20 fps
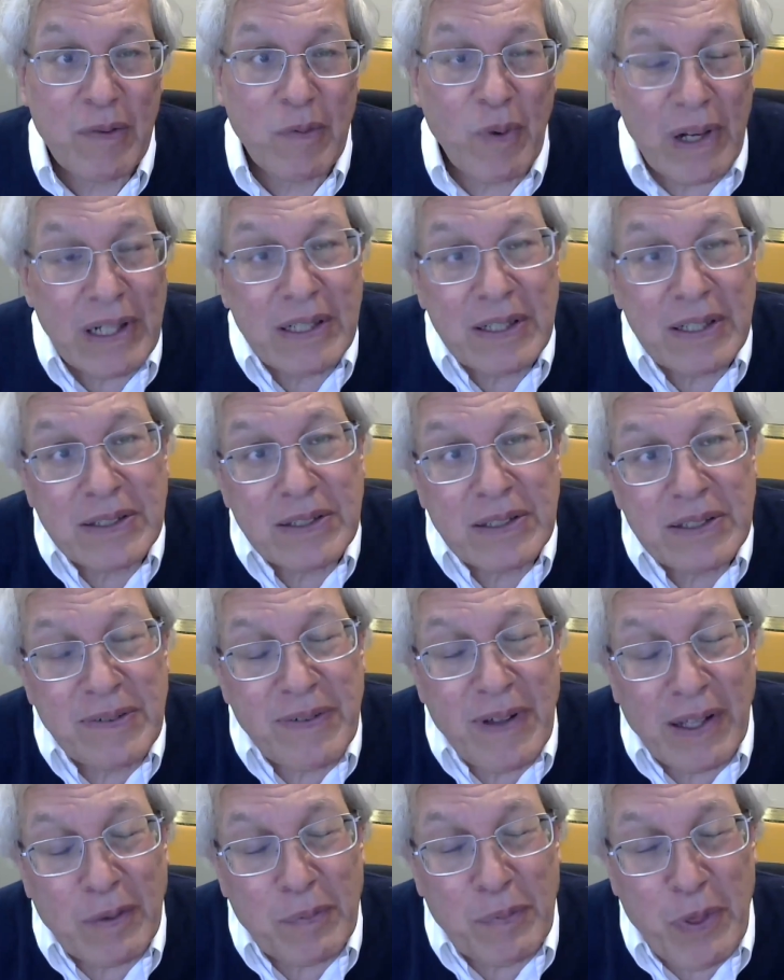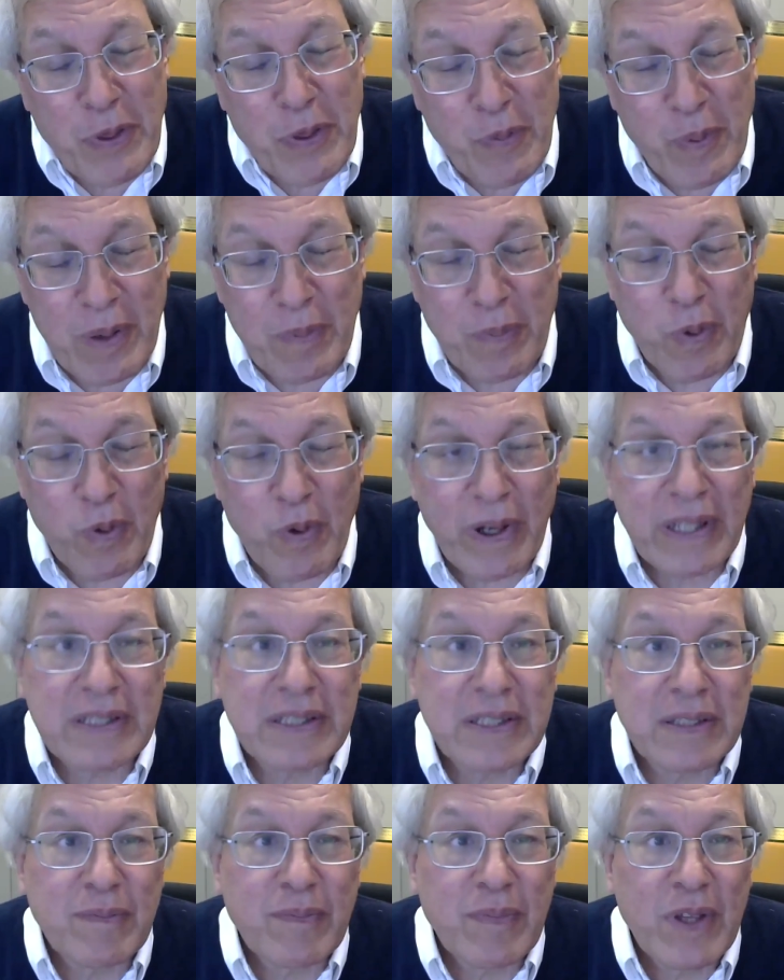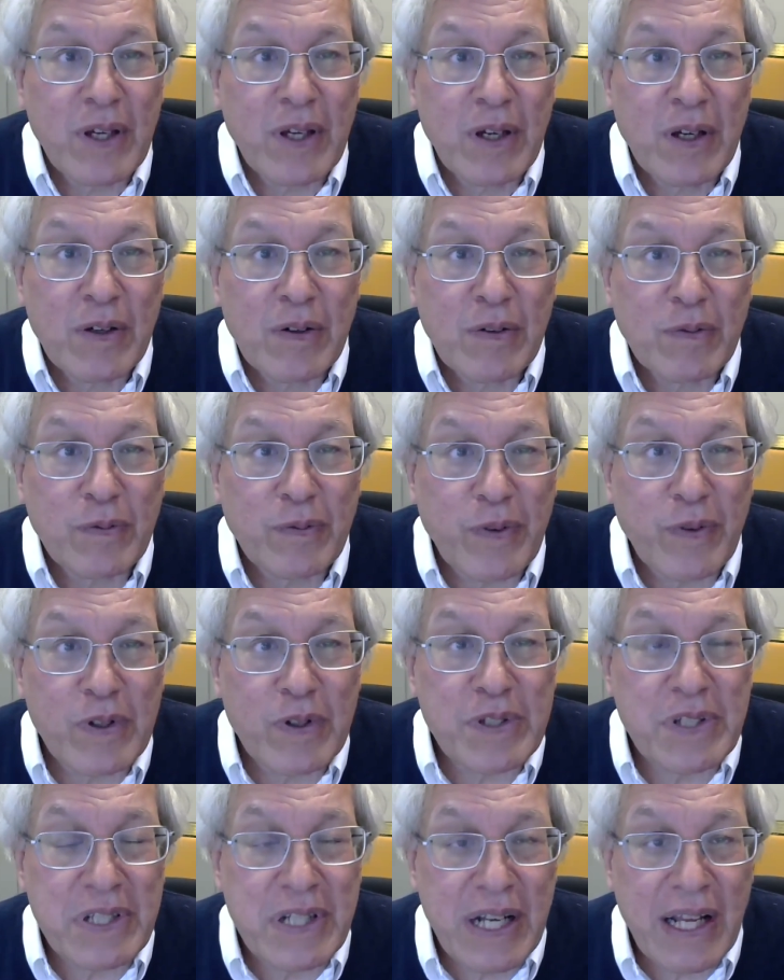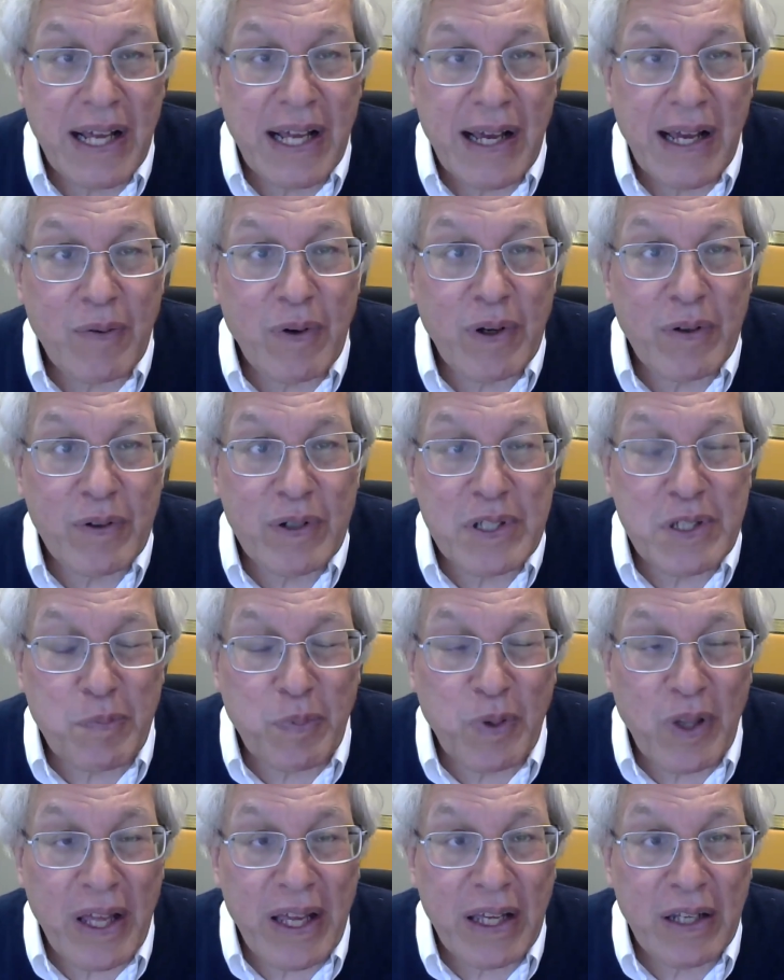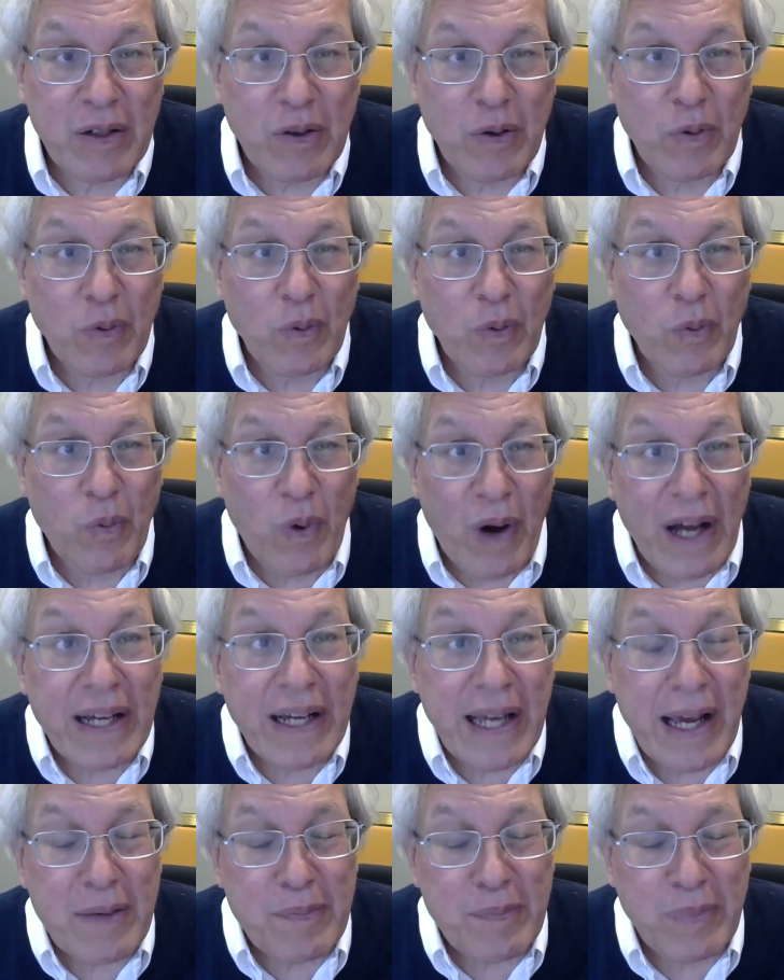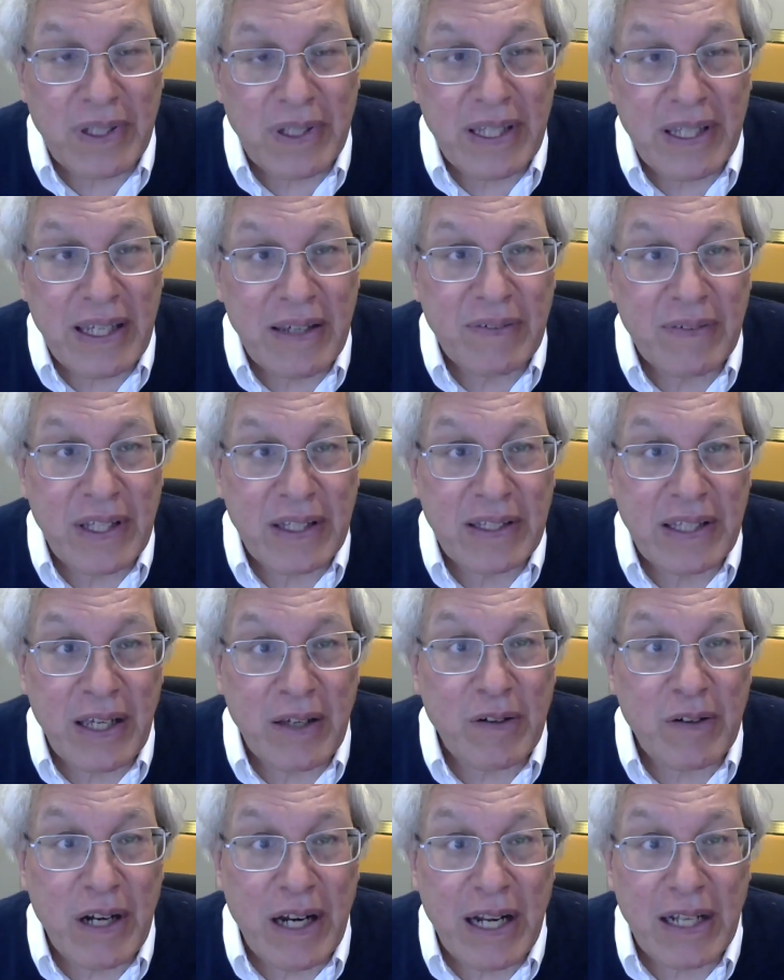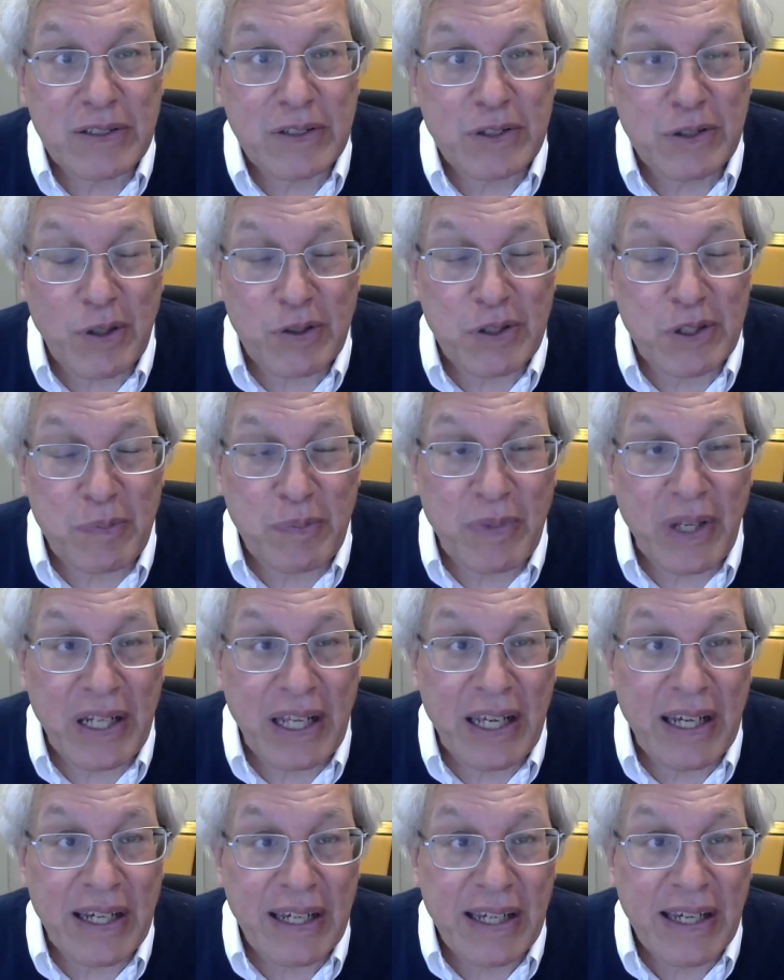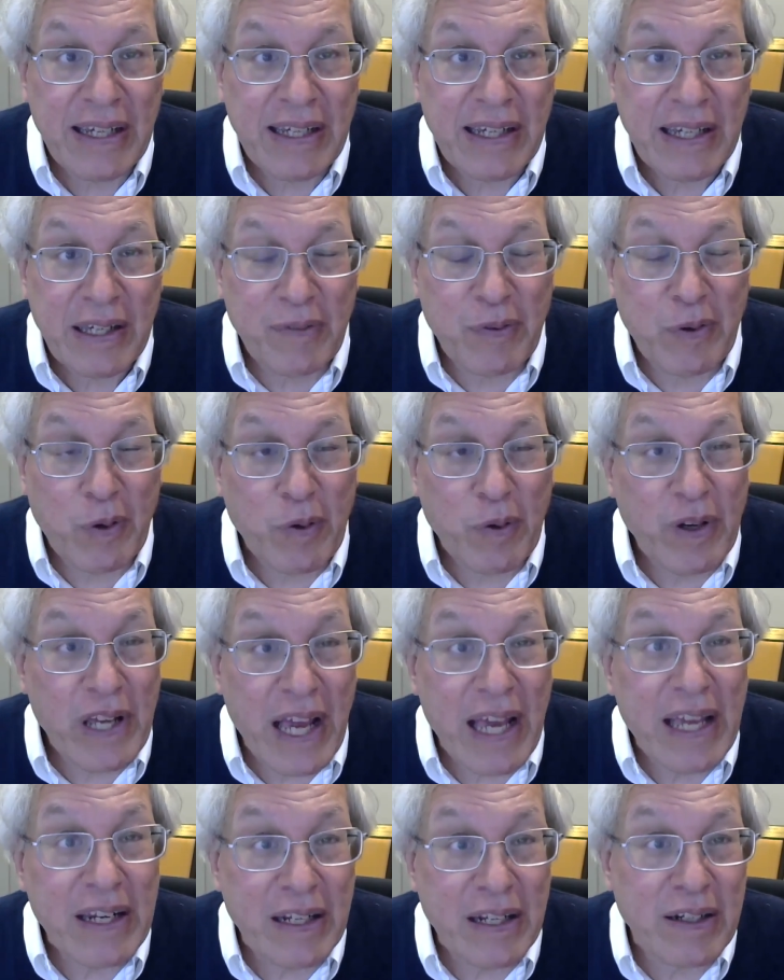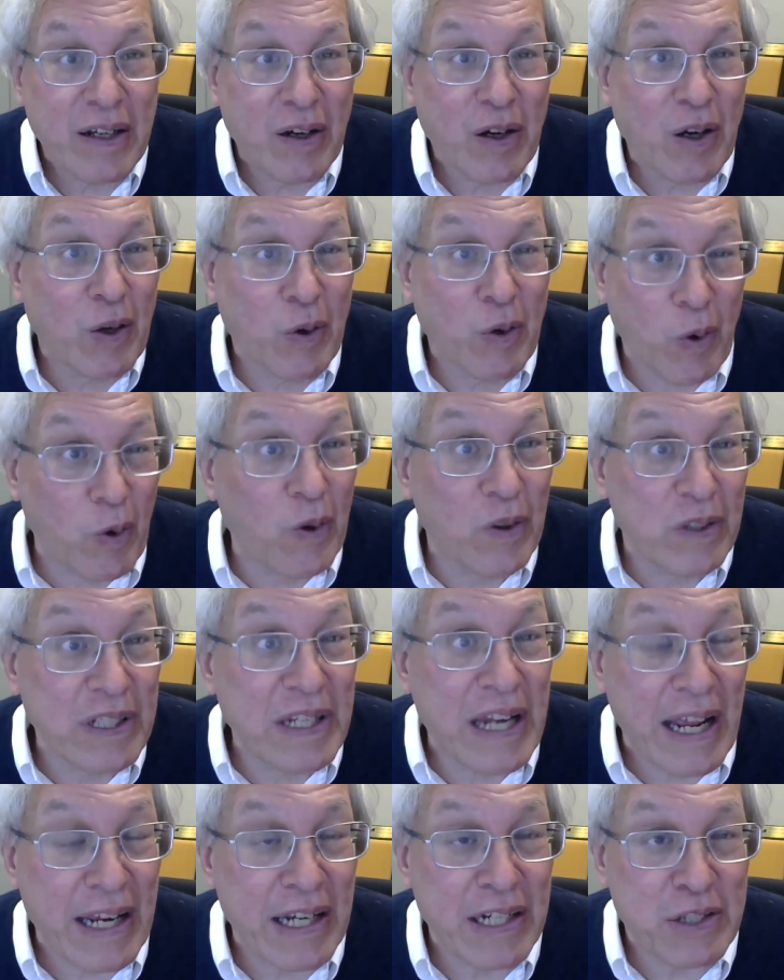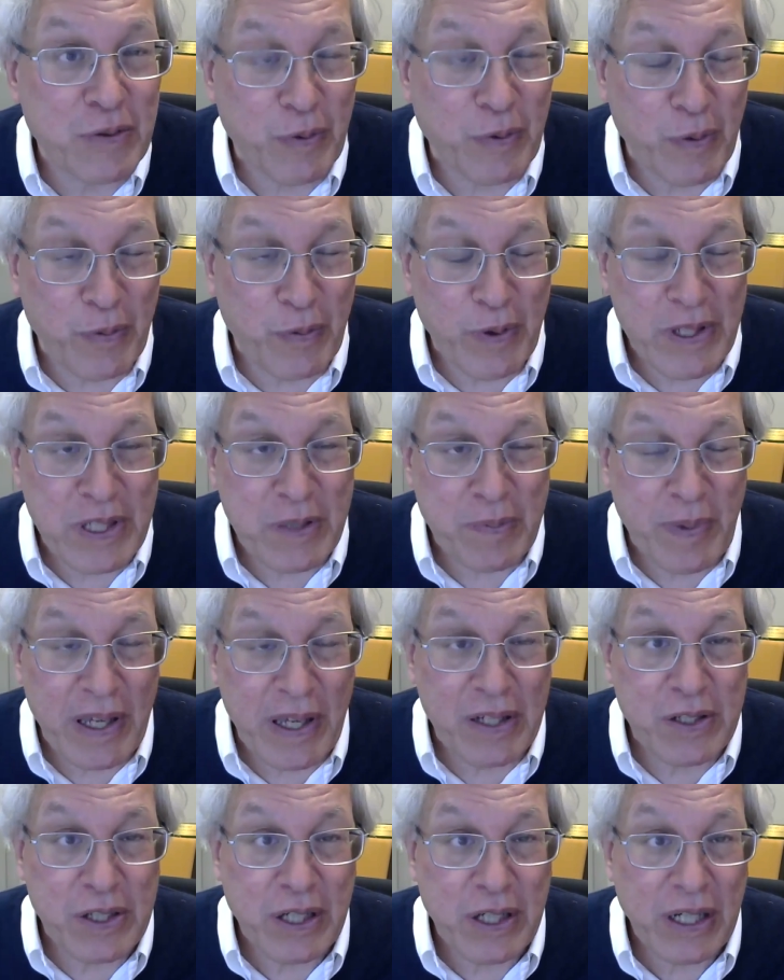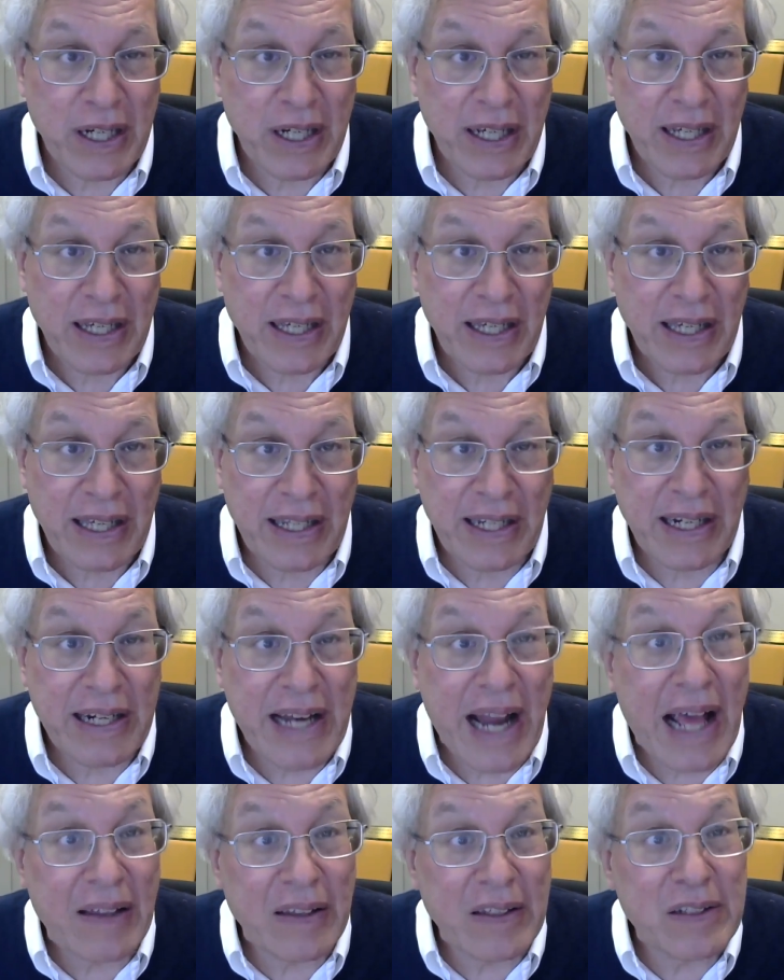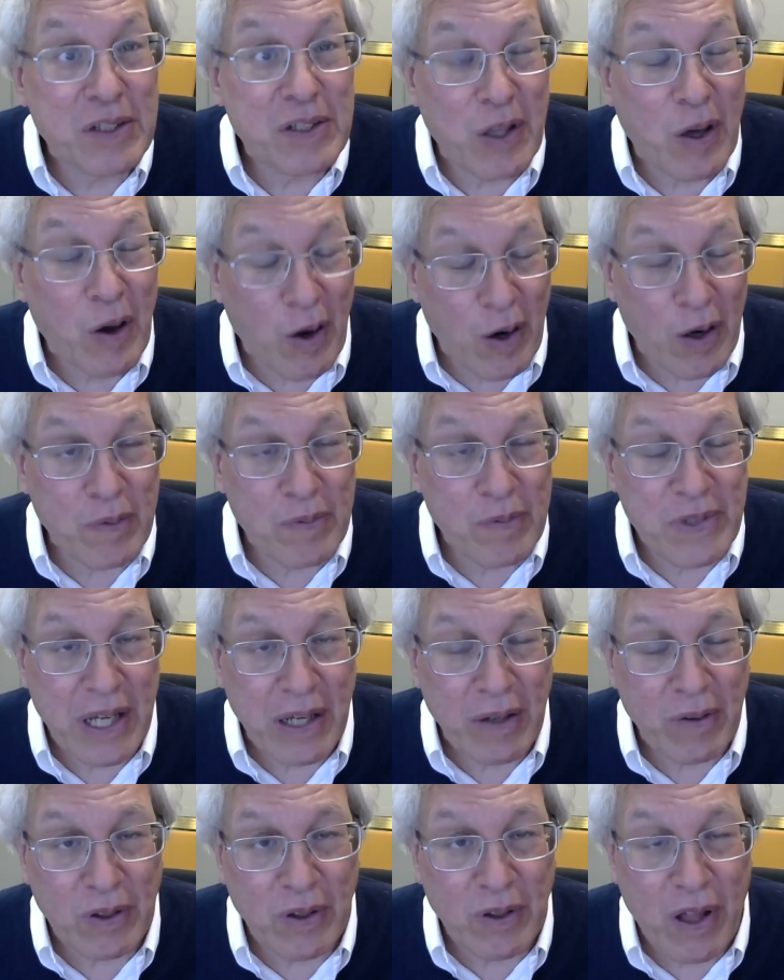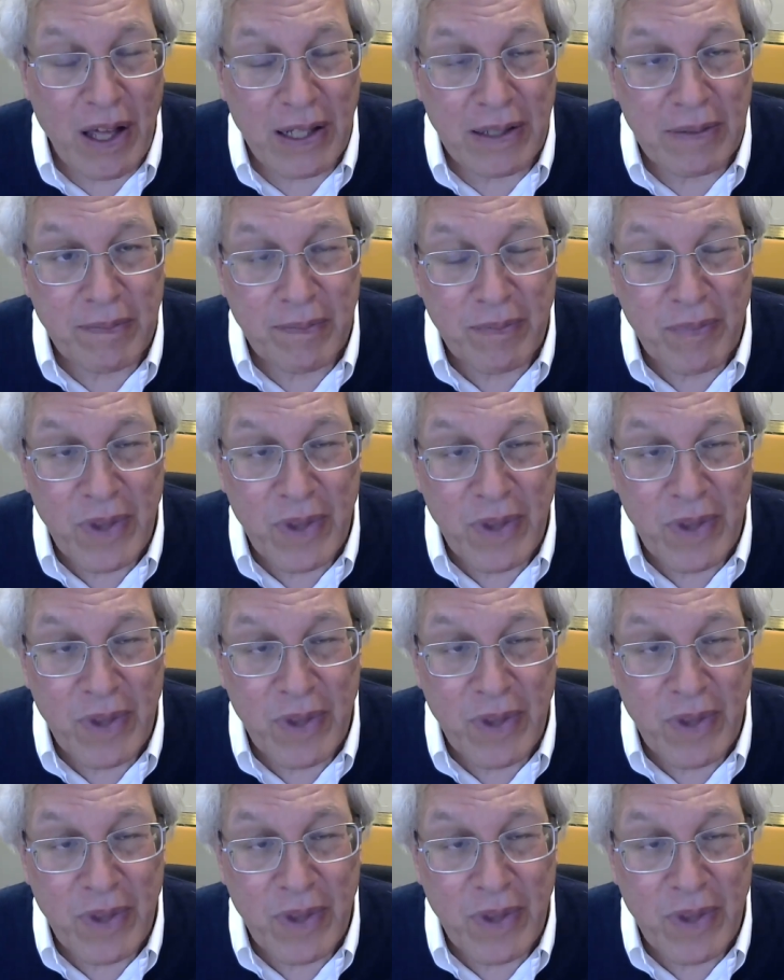I want to develop three points. First, I want to explain why I believe that the internet and social media have created a golden age for free speech and acknowledge the harms that go along.